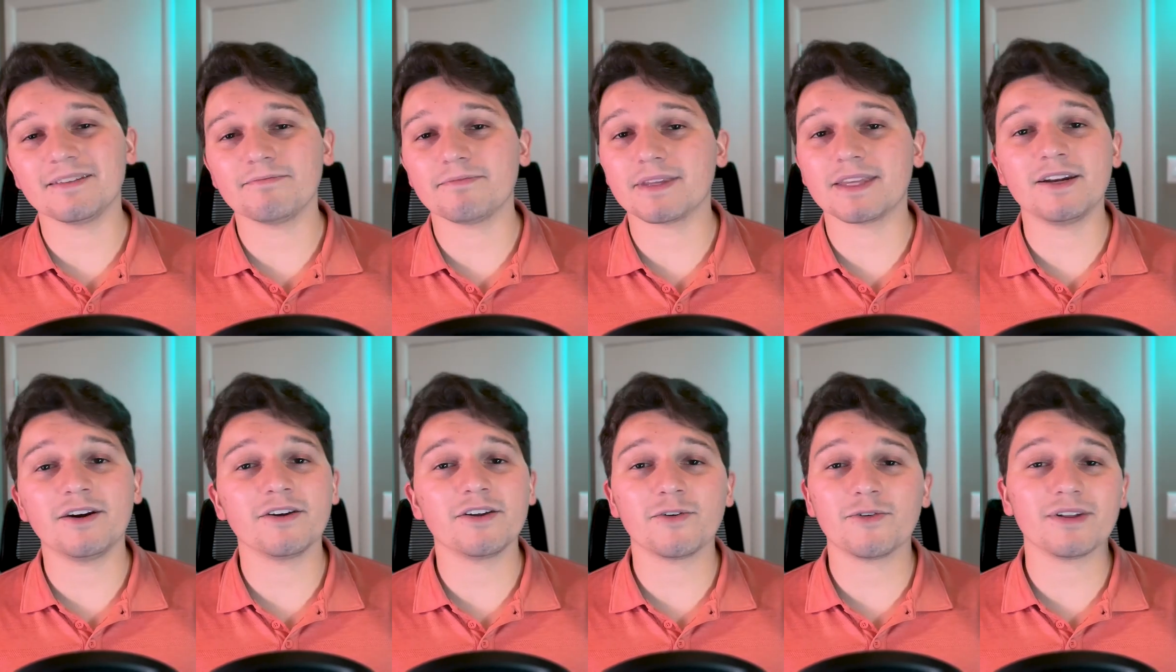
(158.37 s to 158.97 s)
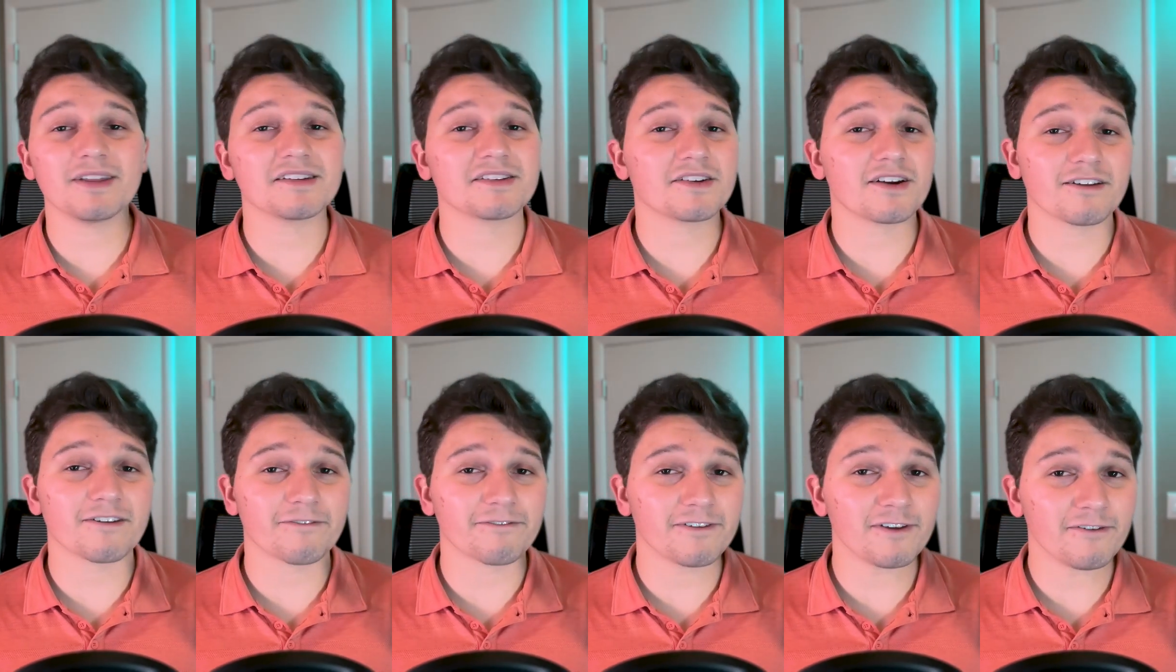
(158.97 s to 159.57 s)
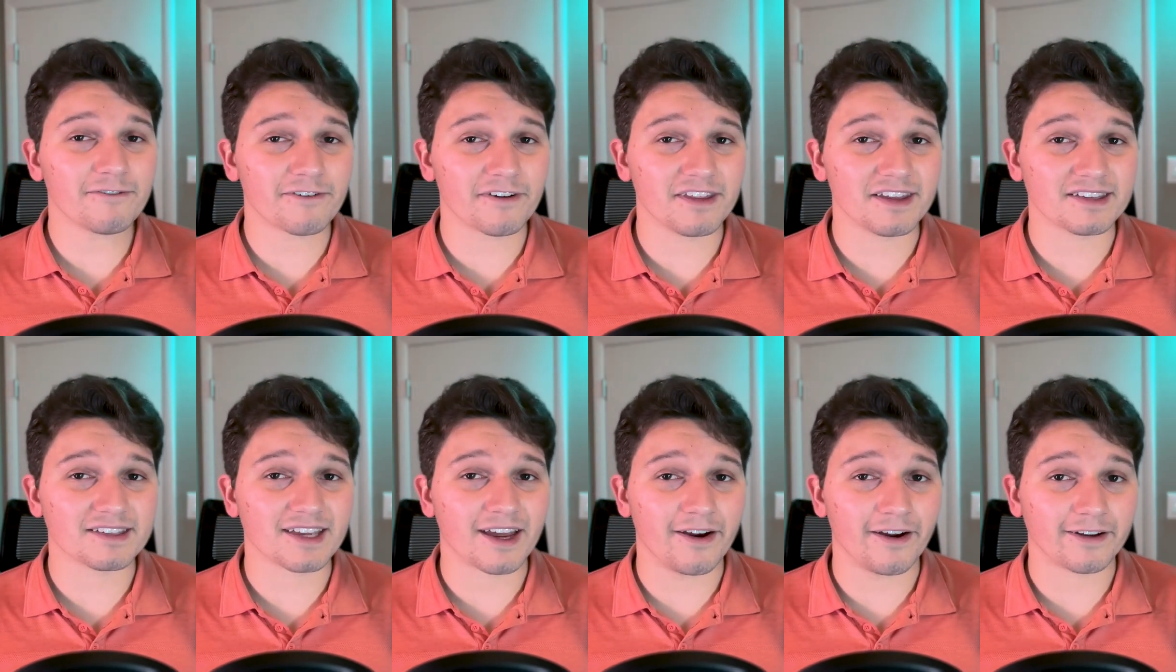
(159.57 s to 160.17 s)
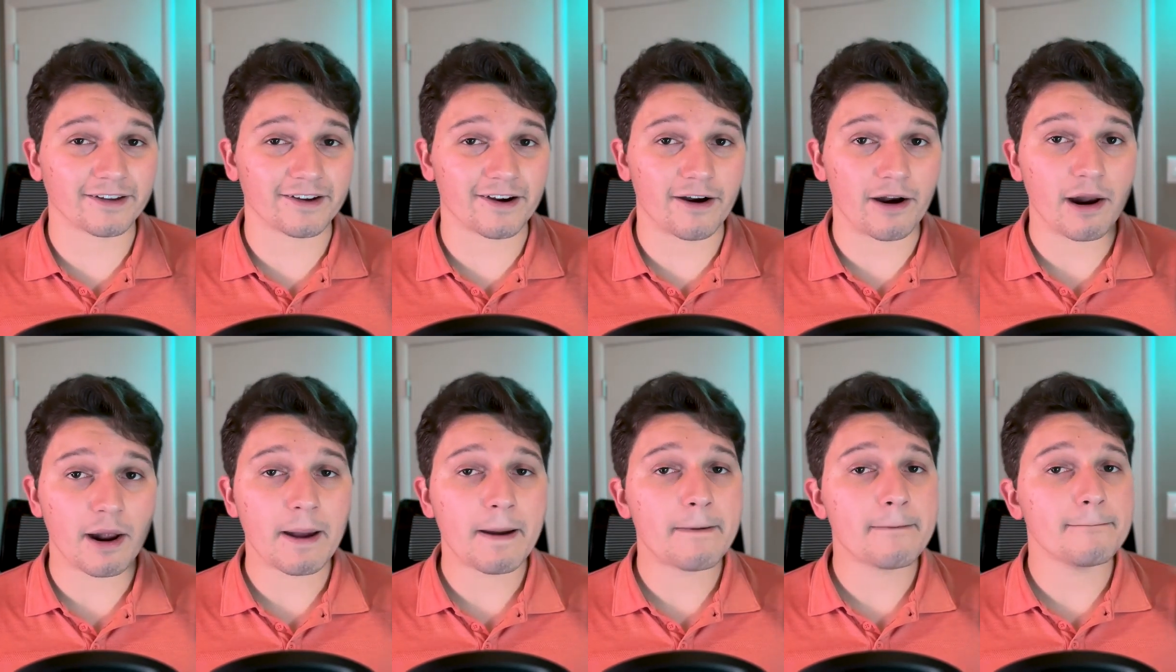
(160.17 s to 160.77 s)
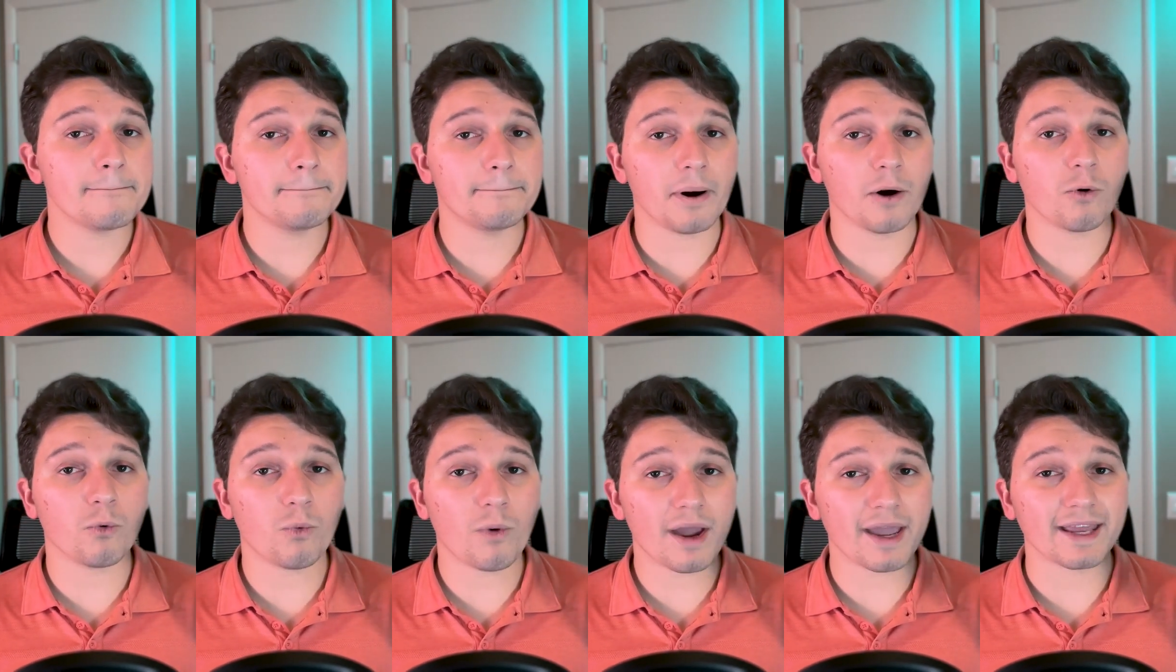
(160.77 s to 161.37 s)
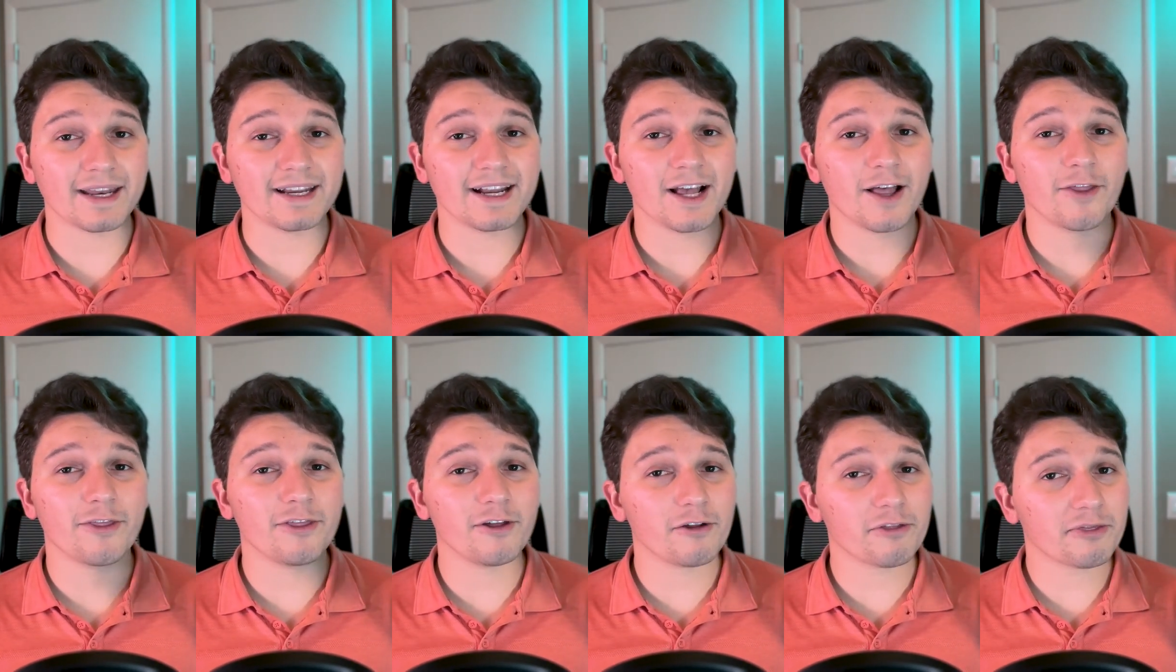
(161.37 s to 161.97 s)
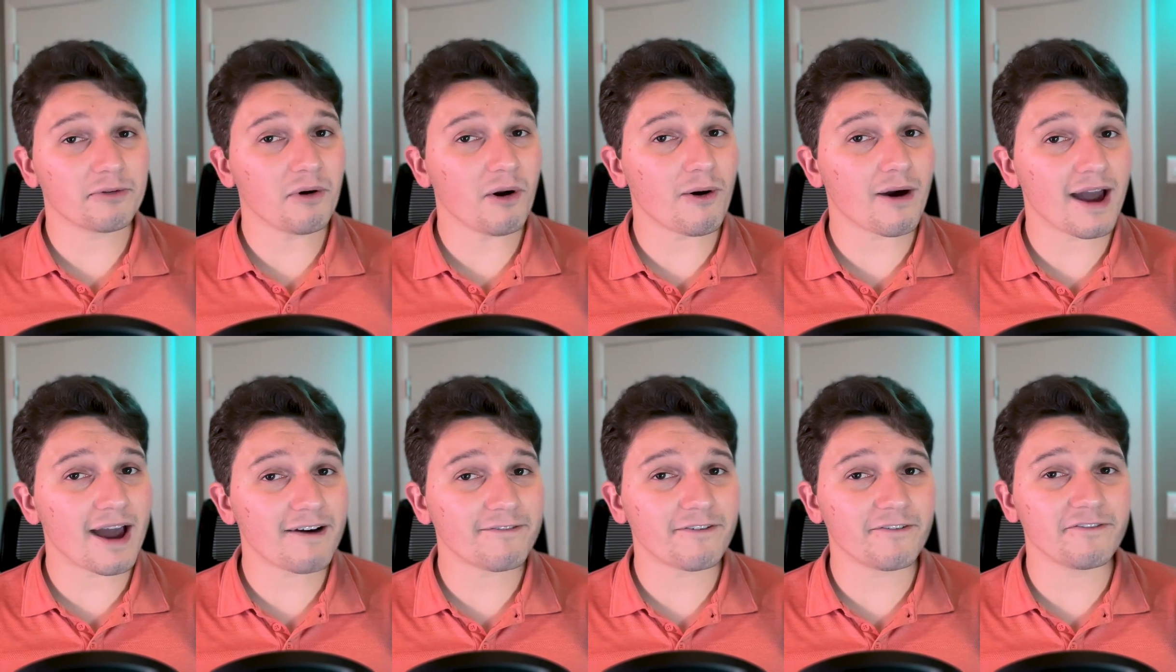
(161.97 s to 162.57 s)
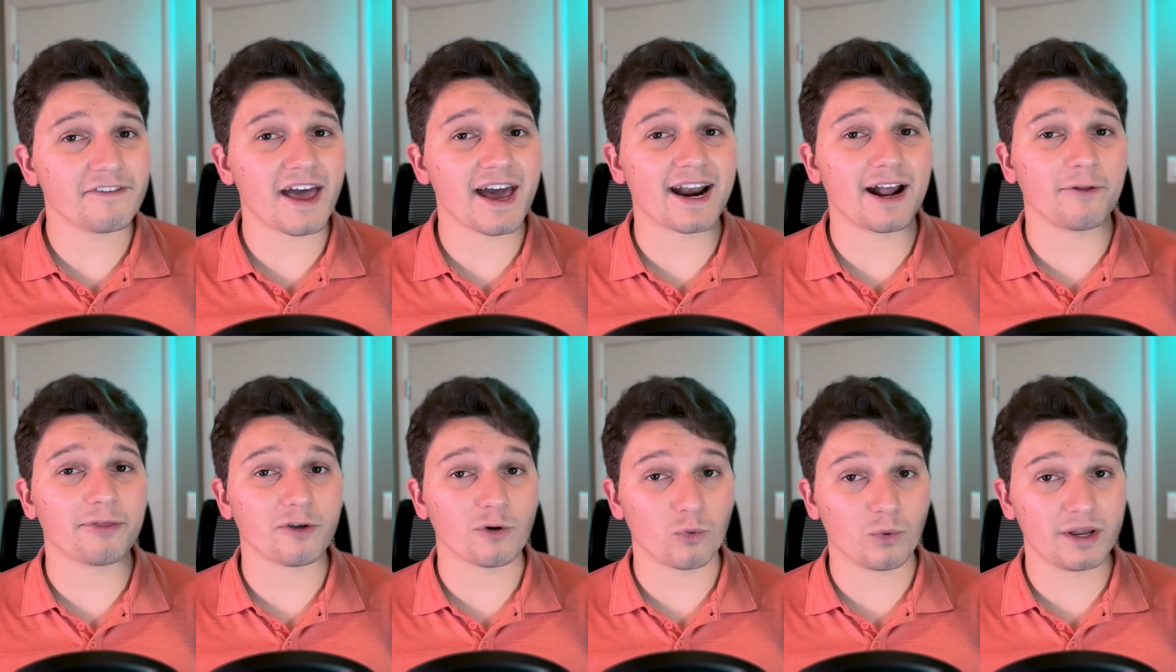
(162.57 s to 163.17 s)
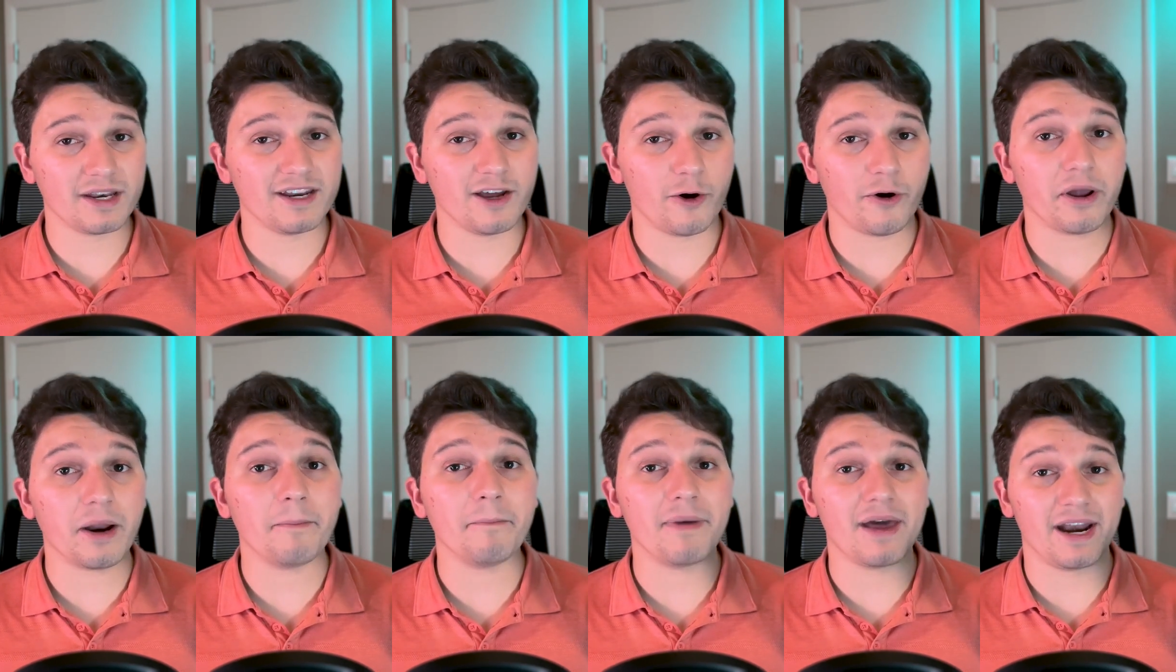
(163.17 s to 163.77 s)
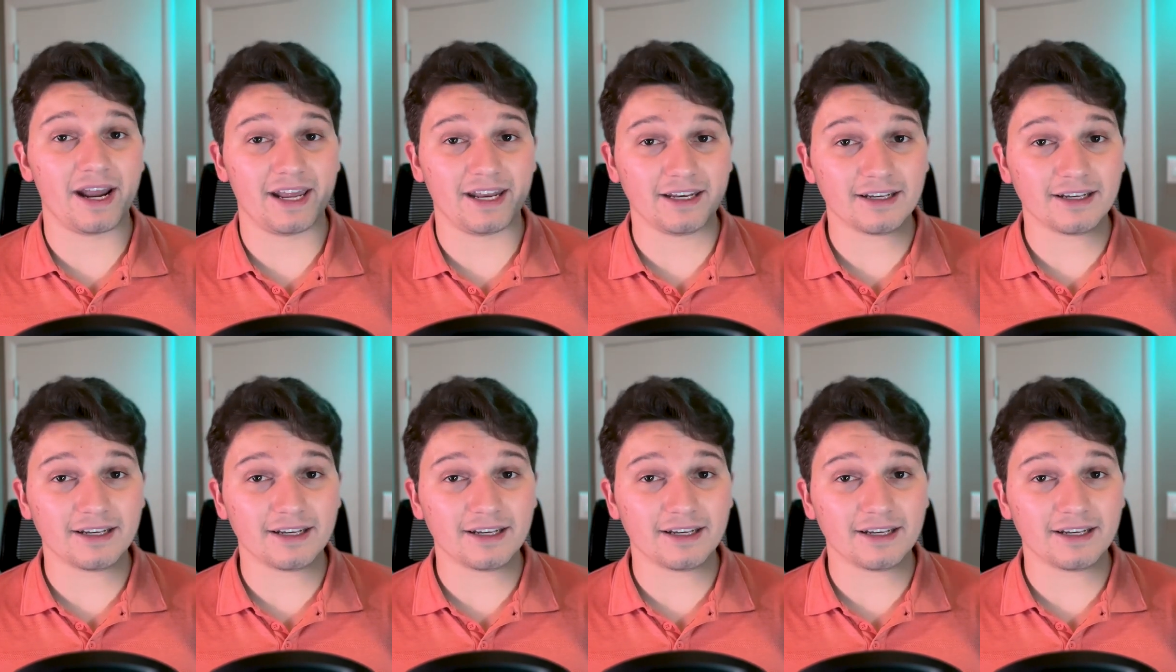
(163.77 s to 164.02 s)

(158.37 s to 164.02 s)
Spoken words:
You know, you really start to feel for this character. But wait, they'll throw half of that out the window in a minute.